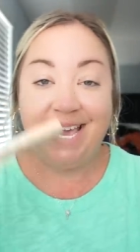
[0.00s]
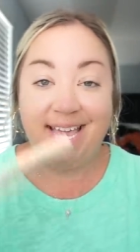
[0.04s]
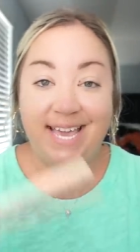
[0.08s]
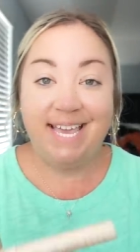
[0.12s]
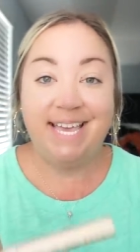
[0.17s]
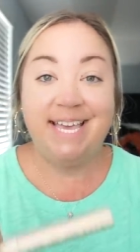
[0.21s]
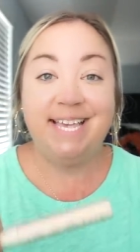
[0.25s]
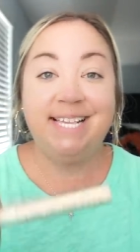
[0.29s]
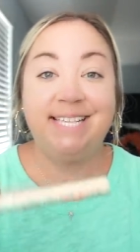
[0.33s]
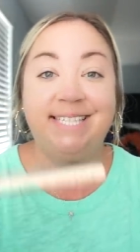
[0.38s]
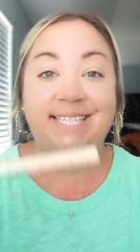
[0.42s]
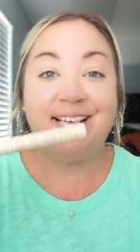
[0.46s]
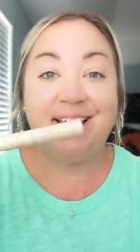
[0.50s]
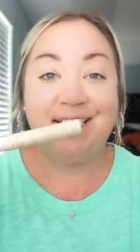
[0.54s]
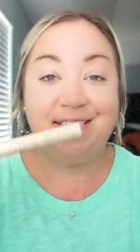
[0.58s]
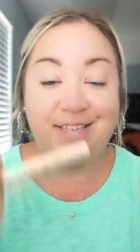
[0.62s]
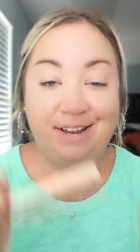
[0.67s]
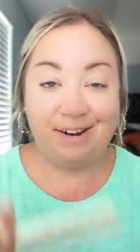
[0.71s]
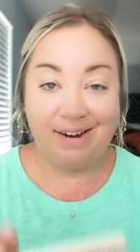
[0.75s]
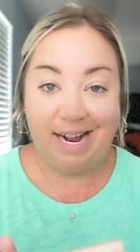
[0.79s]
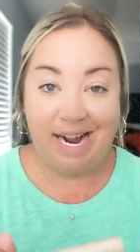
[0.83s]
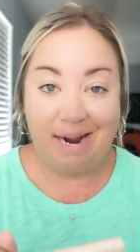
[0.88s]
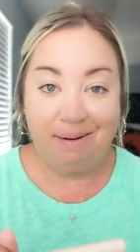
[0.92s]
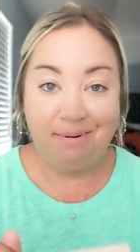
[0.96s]
is
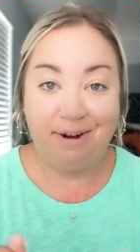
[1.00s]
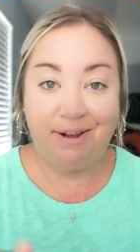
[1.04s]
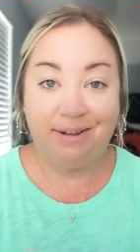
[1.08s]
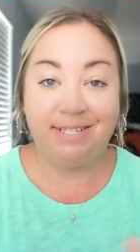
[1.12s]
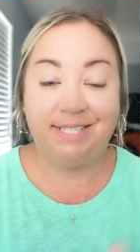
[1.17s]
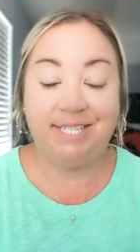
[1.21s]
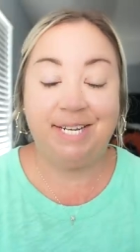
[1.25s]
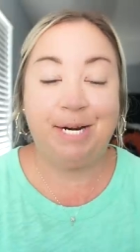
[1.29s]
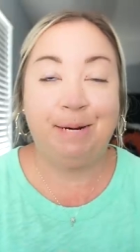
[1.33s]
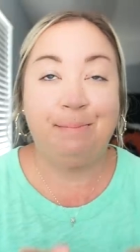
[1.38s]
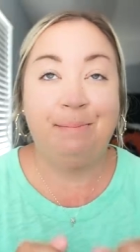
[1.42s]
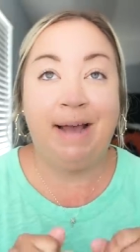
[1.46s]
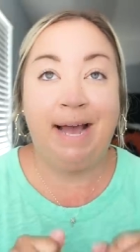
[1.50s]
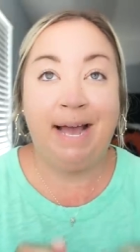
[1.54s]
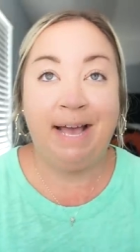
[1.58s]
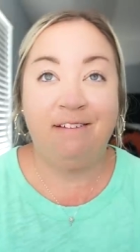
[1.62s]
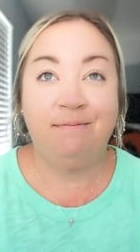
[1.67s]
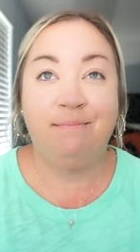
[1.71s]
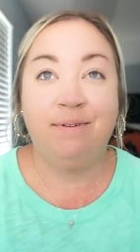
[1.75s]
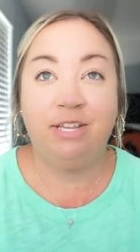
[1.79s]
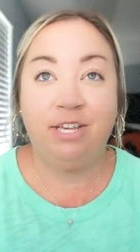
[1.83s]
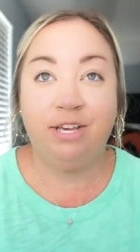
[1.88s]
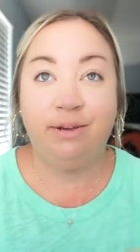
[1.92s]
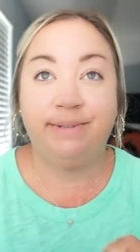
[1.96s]
their eyebrow serum. I
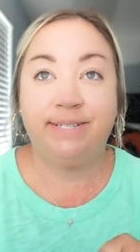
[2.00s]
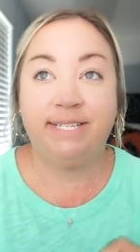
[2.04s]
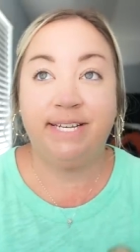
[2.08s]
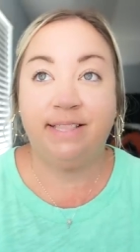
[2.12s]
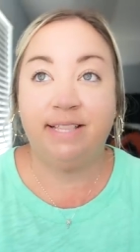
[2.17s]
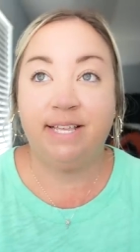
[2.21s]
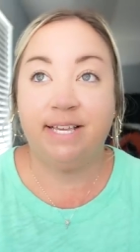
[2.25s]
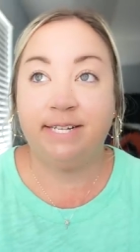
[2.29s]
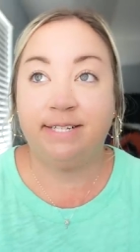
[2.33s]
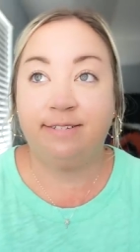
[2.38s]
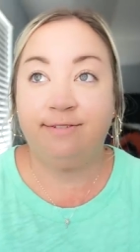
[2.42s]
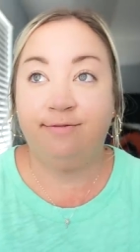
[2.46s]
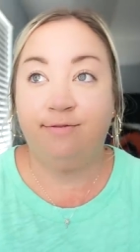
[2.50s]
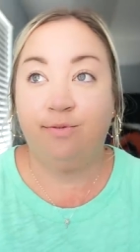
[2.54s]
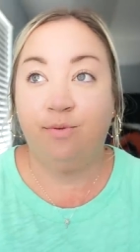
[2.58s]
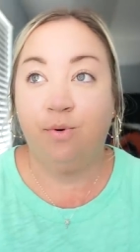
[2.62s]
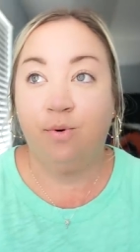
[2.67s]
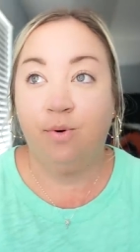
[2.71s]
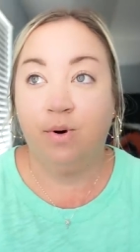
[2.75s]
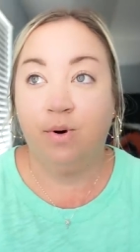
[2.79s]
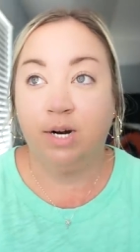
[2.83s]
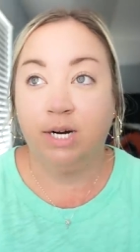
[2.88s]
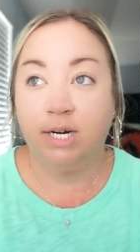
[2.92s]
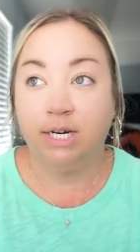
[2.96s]
have been using this
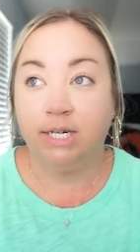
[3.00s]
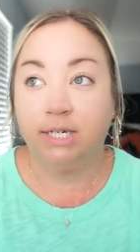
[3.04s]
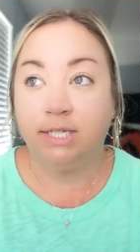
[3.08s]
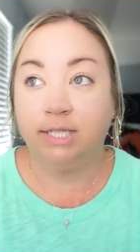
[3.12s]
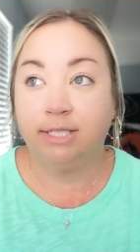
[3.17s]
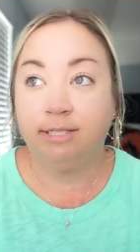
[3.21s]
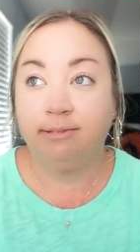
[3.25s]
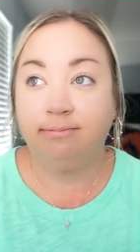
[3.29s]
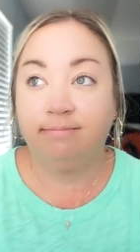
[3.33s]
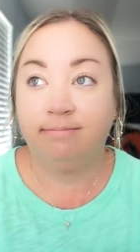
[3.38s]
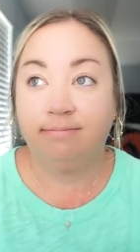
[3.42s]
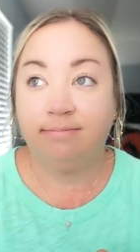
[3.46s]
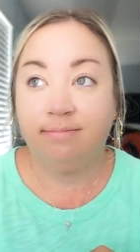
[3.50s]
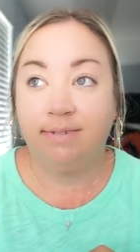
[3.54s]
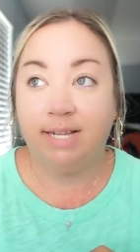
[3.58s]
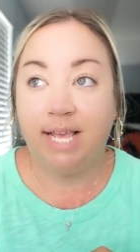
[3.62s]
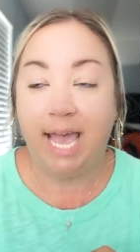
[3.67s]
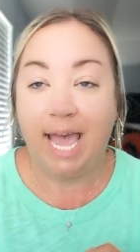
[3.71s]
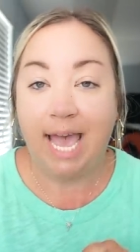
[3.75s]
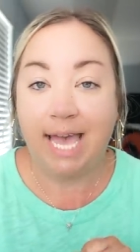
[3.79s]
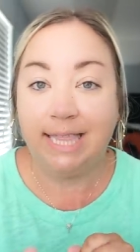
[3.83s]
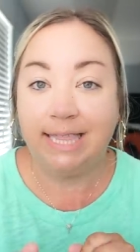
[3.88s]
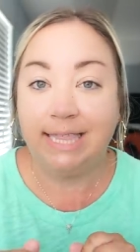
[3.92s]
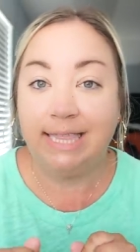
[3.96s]
for
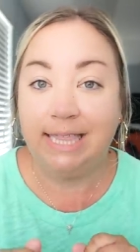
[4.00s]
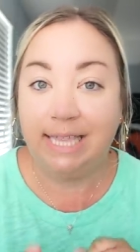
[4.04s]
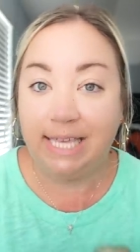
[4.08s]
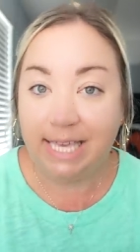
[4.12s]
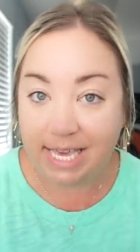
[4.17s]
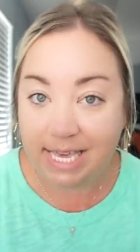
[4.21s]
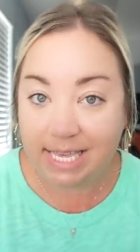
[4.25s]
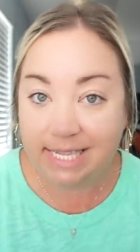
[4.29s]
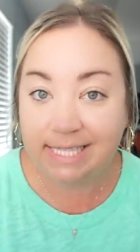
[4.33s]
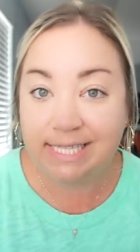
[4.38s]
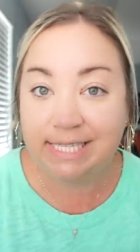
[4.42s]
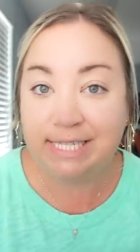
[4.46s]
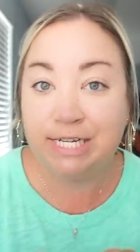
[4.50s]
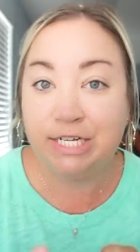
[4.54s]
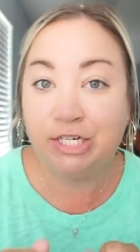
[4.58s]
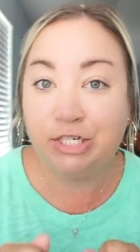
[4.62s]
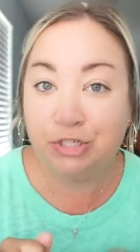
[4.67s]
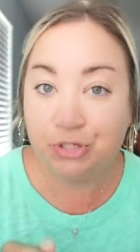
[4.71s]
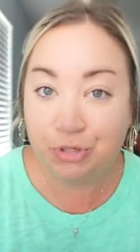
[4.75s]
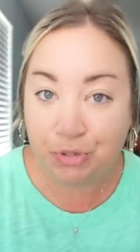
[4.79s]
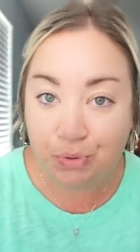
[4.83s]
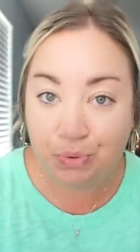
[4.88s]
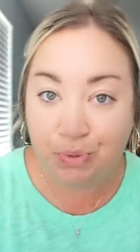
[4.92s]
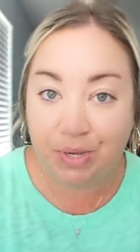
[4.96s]
at least
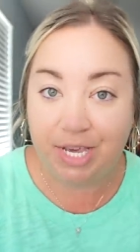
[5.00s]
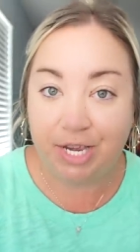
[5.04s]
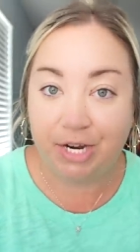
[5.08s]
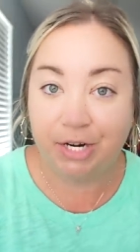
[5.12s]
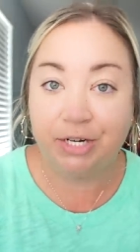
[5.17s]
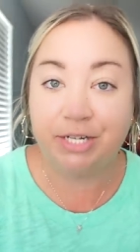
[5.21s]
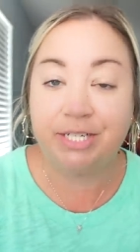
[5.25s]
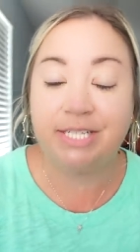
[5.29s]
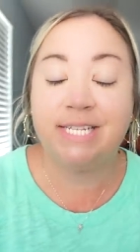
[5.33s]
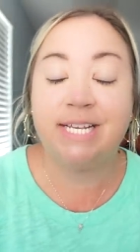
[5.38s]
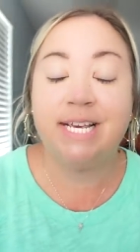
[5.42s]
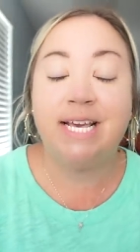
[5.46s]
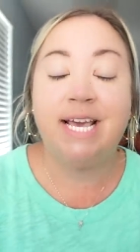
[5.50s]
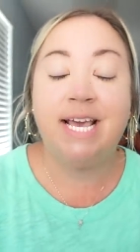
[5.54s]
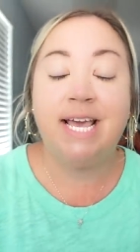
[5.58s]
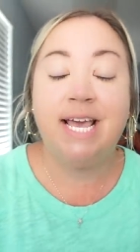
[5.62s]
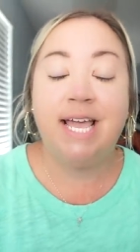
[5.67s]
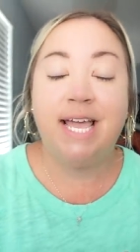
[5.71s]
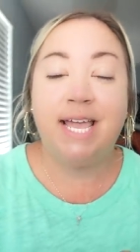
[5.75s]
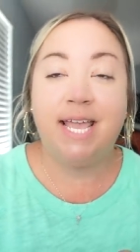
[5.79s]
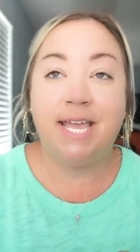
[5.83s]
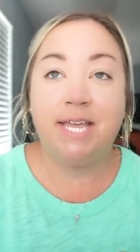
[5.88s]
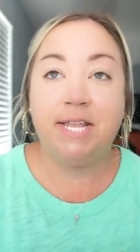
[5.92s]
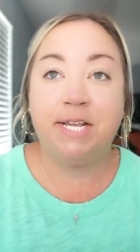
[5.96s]
2 years.
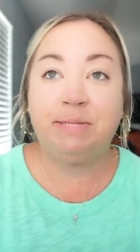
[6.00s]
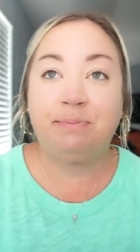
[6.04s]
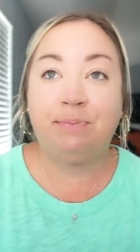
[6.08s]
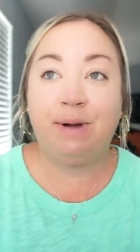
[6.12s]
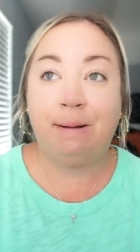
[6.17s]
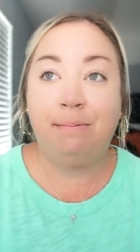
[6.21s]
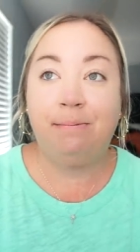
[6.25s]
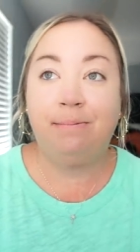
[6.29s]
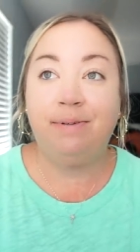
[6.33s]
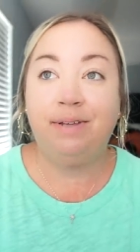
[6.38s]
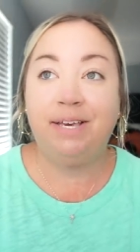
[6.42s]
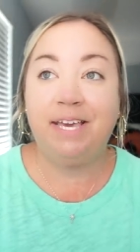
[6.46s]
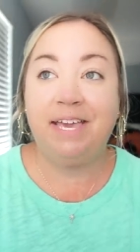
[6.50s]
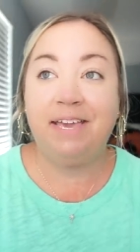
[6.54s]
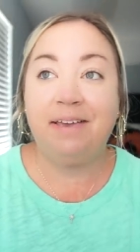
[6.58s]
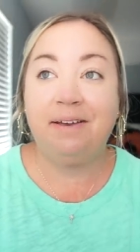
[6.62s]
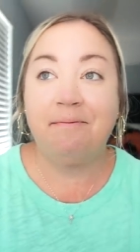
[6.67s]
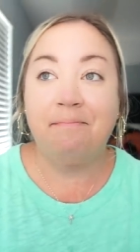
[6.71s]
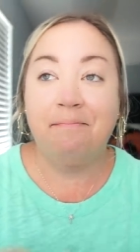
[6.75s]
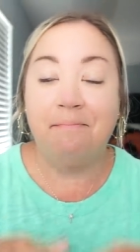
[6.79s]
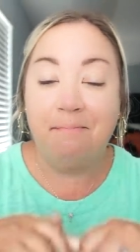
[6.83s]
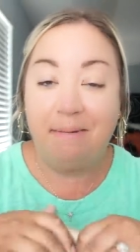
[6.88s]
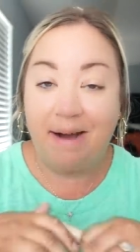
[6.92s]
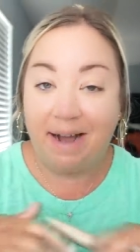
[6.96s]
It is probably
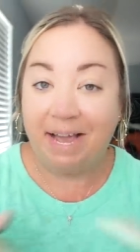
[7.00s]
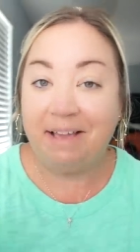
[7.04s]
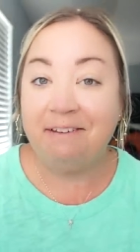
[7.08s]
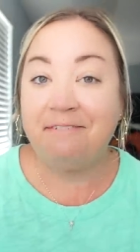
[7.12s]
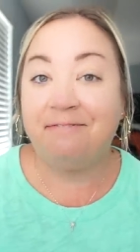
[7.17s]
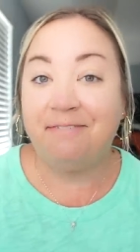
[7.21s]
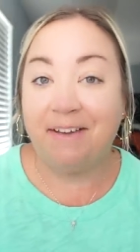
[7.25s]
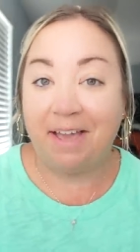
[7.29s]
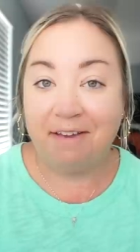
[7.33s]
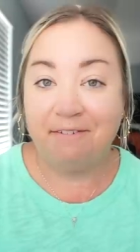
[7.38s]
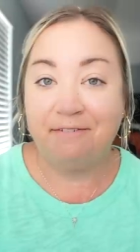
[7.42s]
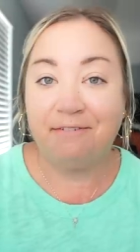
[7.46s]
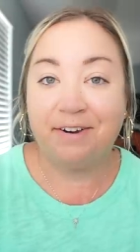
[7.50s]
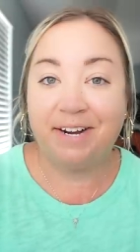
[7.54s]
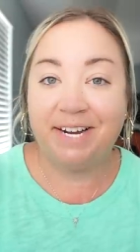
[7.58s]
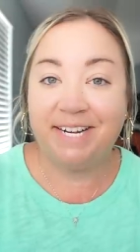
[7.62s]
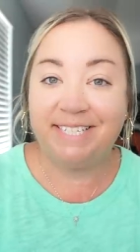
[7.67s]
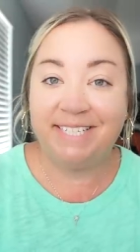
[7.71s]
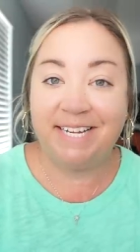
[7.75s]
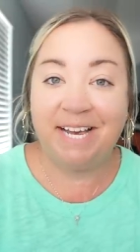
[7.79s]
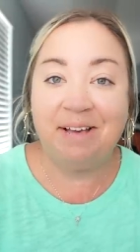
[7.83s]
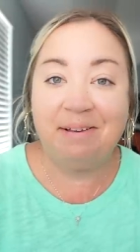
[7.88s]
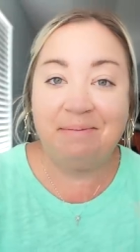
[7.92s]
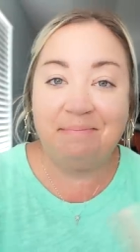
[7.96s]
my
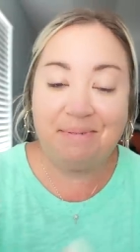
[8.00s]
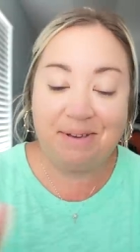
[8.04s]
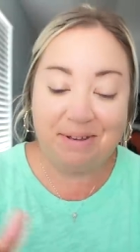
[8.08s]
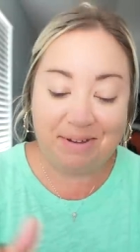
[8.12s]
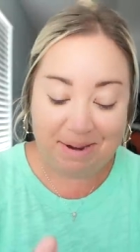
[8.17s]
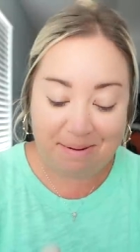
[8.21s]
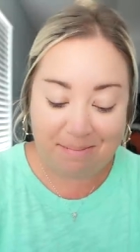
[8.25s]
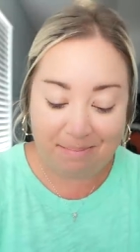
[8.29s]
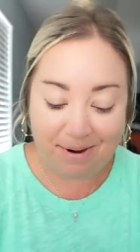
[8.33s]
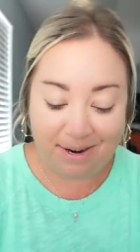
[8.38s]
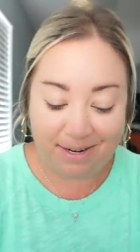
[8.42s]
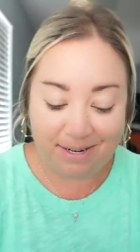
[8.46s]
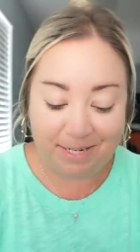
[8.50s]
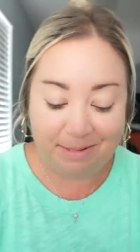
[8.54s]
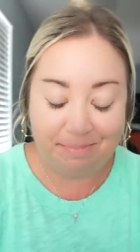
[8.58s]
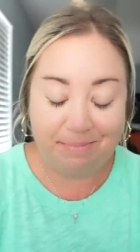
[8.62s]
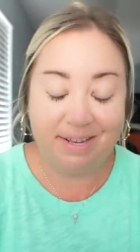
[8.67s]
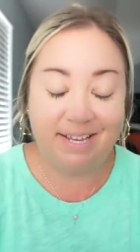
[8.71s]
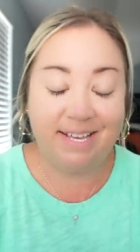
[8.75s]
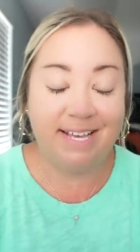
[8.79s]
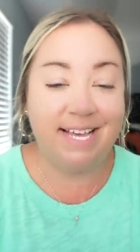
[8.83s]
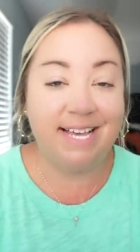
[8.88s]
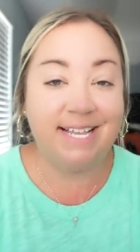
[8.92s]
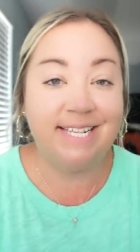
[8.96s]
favorite Dime Beauty product
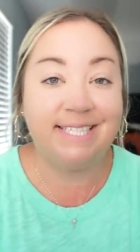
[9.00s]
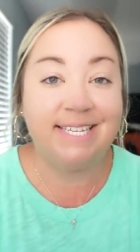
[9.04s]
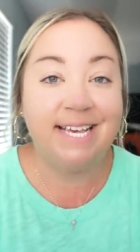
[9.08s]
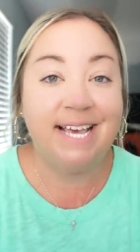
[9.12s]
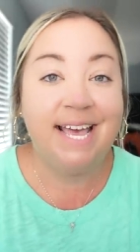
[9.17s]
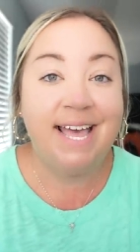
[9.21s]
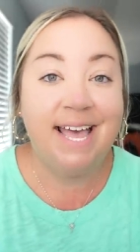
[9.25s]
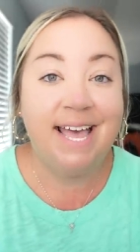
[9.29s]
because,